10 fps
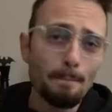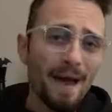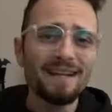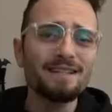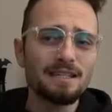
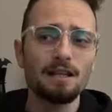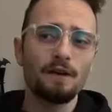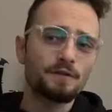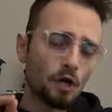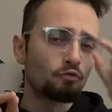Magnus
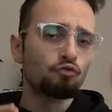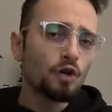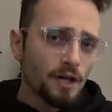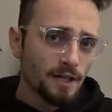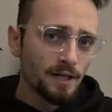loves a
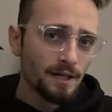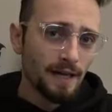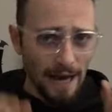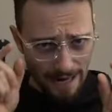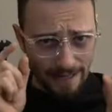rook
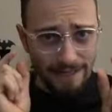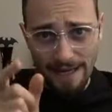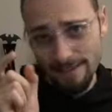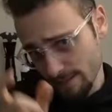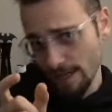and a
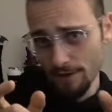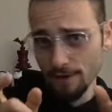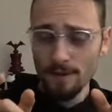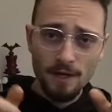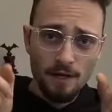knight together.